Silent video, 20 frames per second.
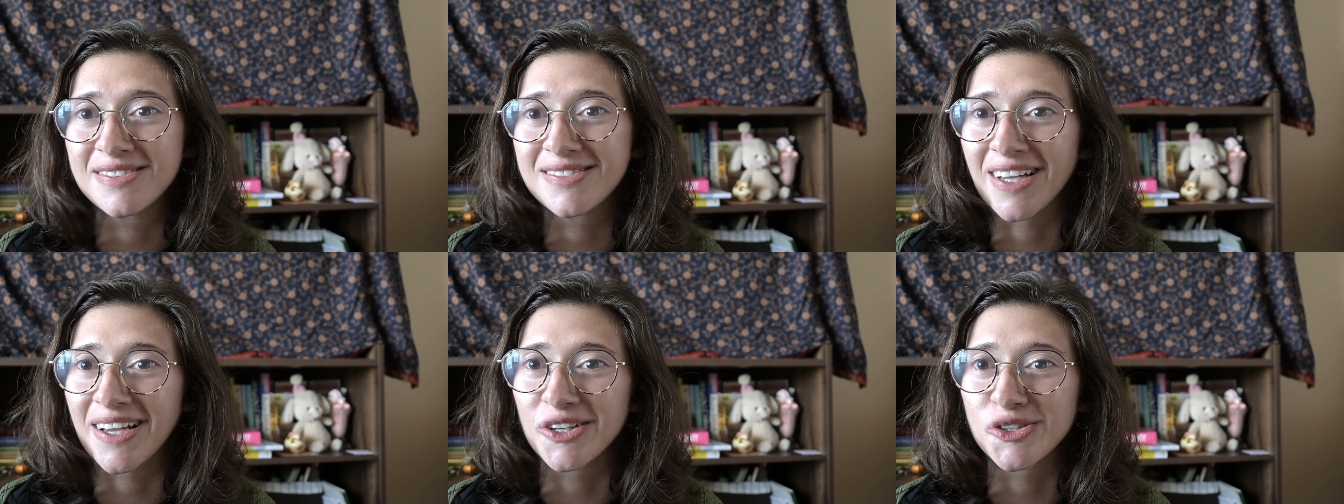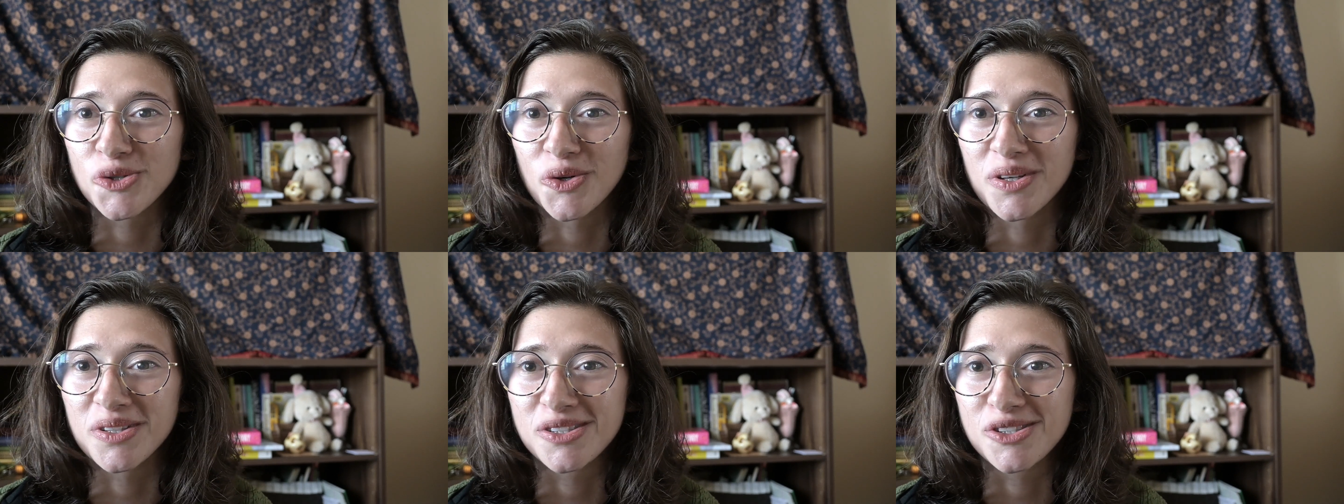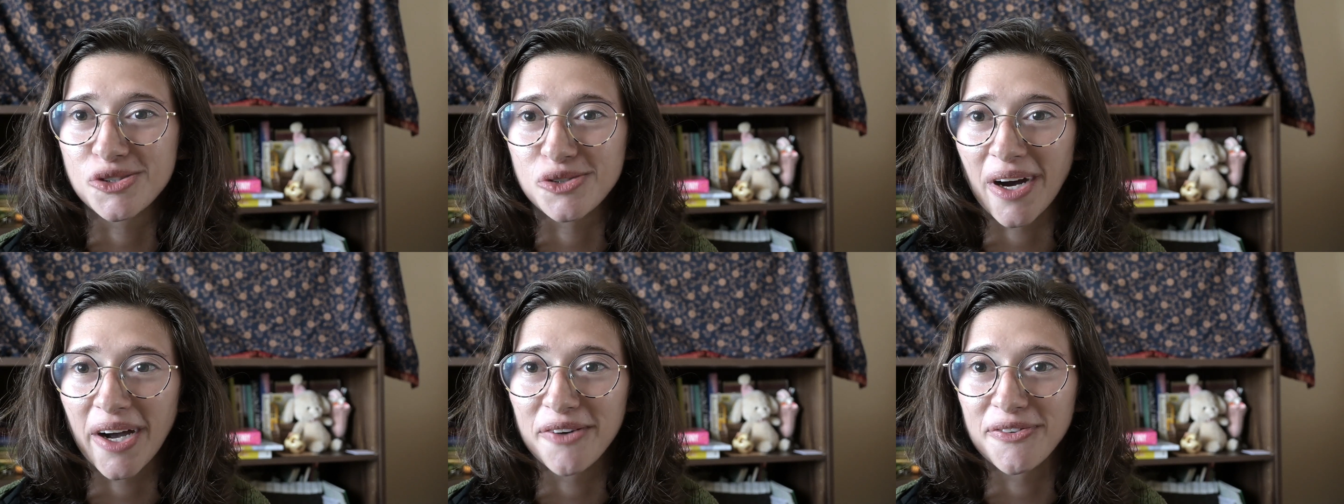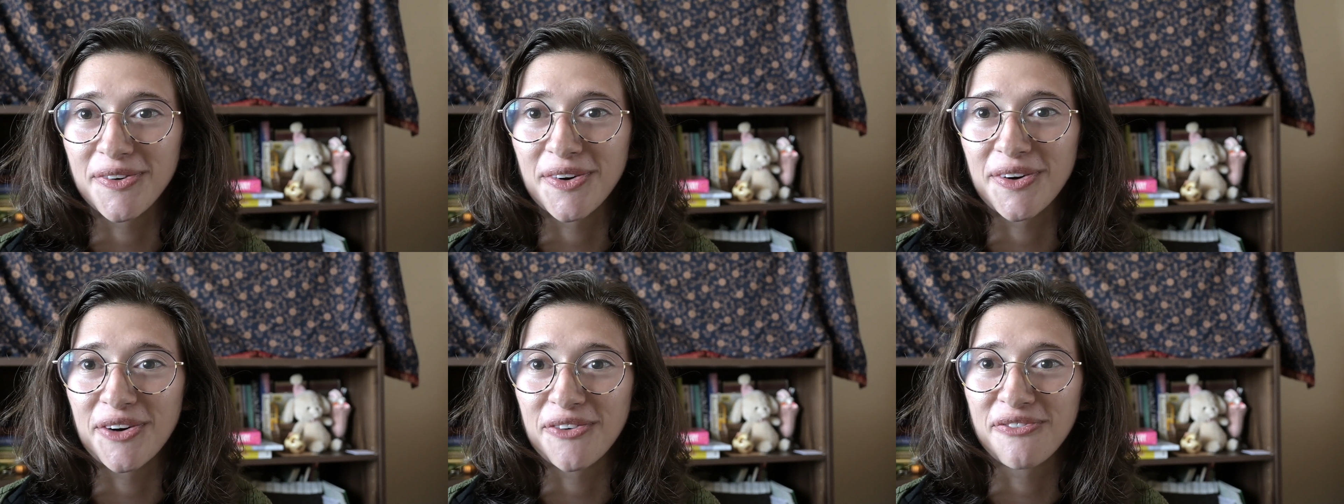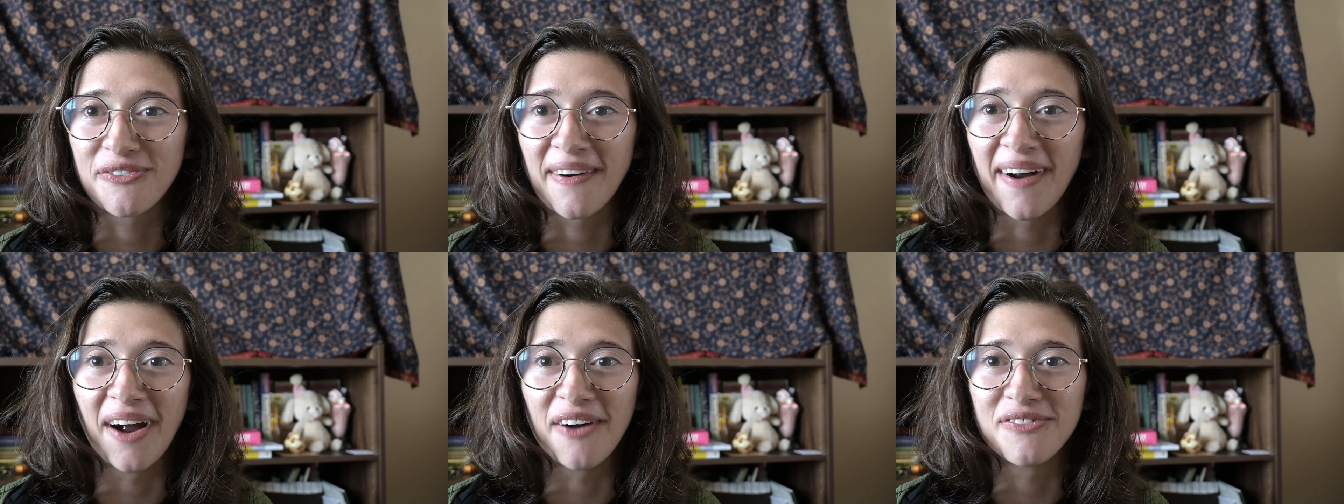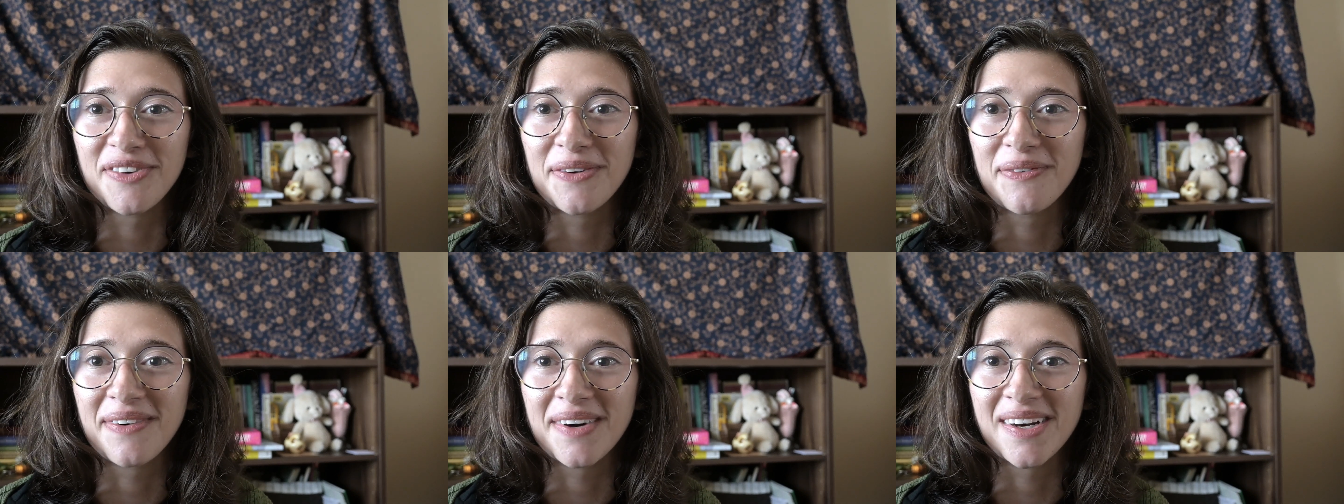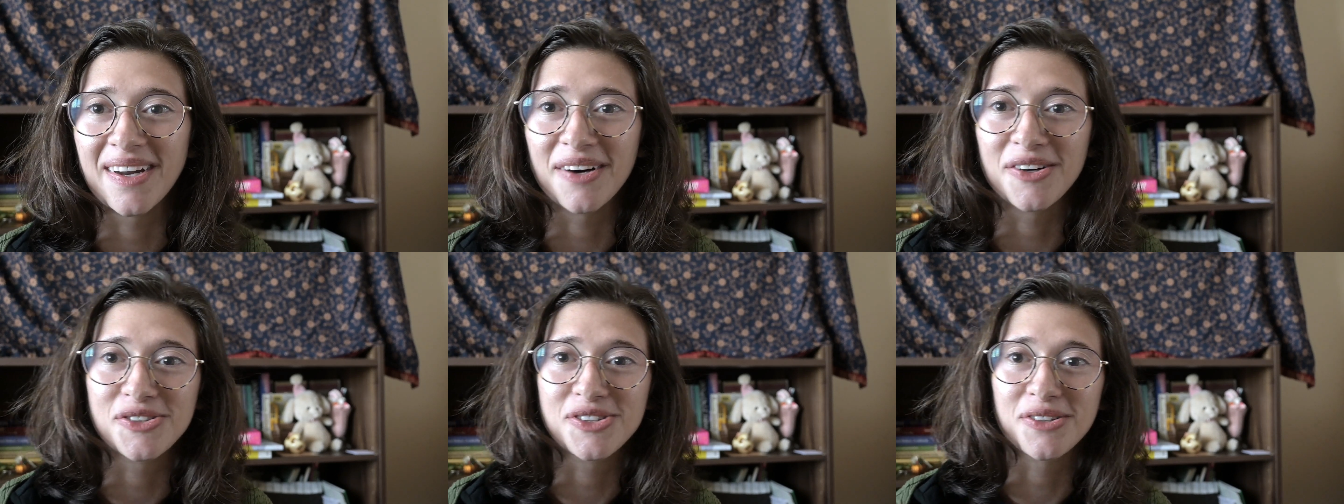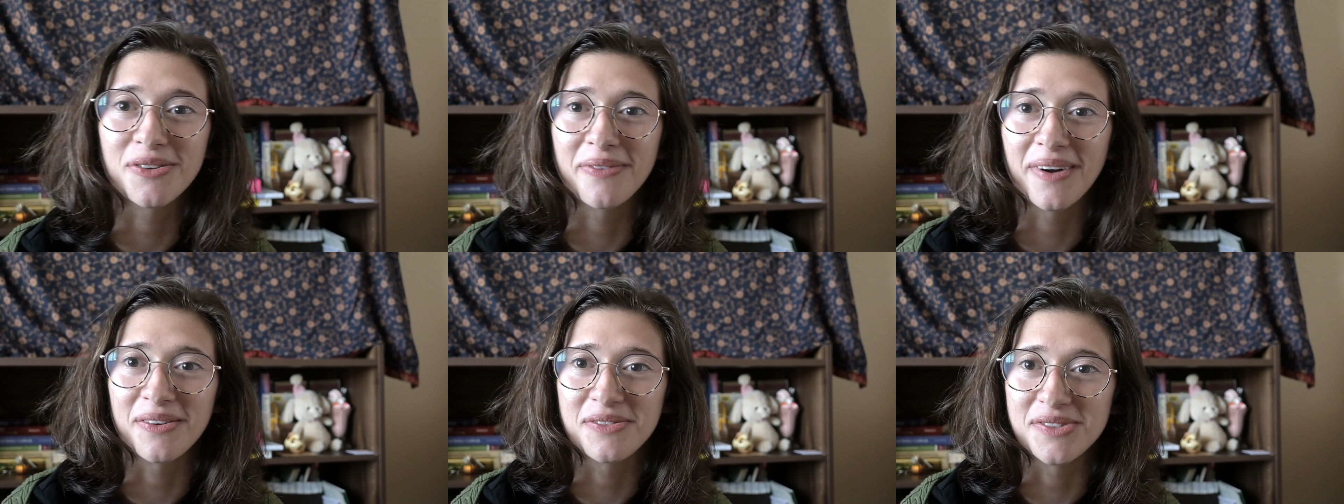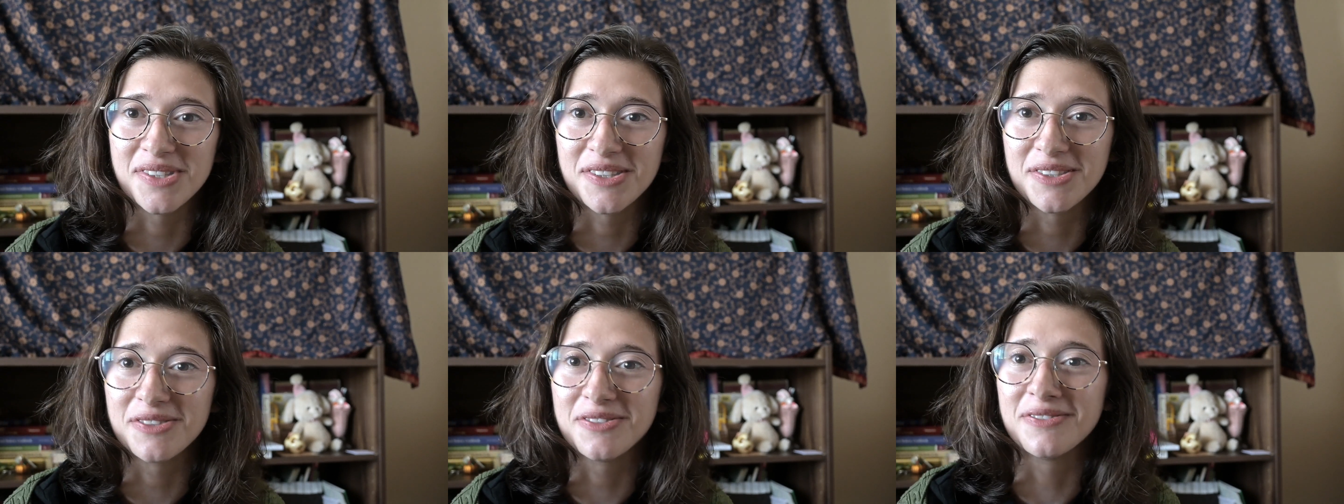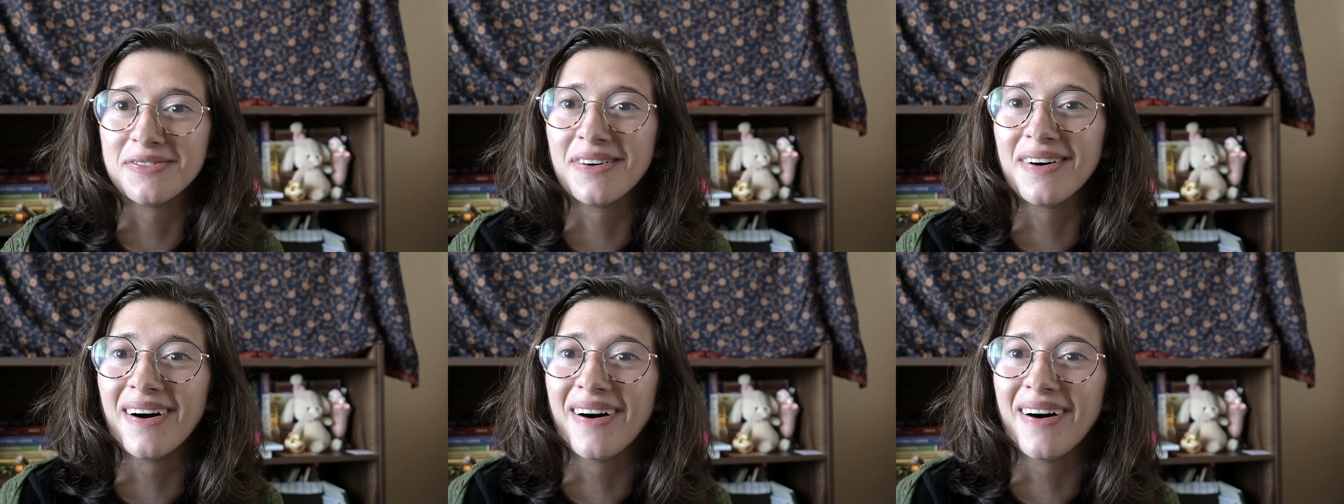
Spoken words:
dangerous driver for everyone else around you.